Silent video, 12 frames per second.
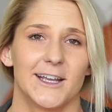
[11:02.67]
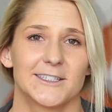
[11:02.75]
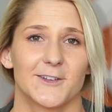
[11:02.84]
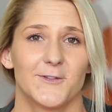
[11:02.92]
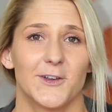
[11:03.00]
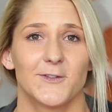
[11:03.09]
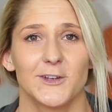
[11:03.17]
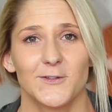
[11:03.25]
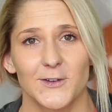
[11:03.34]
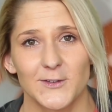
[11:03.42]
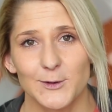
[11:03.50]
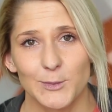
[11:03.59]
It's a
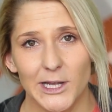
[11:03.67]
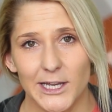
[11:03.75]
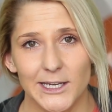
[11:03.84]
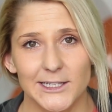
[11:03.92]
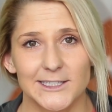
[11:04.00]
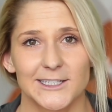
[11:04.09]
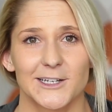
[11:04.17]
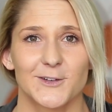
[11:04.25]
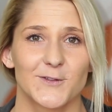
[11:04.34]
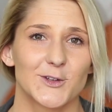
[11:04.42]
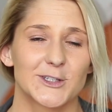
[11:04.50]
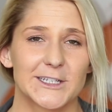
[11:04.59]
50-50 blend instead
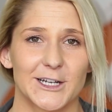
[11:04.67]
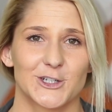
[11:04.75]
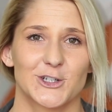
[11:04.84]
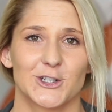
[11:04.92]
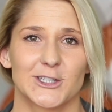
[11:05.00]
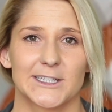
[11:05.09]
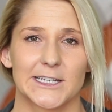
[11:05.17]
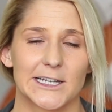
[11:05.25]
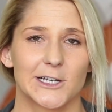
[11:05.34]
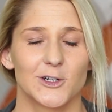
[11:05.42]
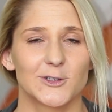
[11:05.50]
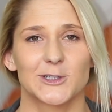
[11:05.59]
of those tech shirts that
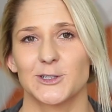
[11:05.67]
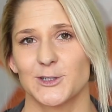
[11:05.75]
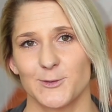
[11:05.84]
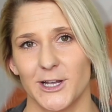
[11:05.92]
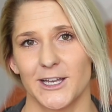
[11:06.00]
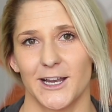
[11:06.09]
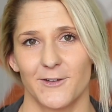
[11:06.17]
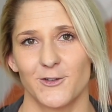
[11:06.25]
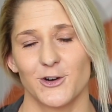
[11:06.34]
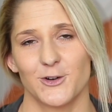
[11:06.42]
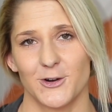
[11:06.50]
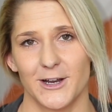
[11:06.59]
get oh so smelly
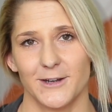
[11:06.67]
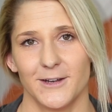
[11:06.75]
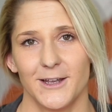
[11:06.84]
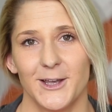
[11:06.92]
after a run.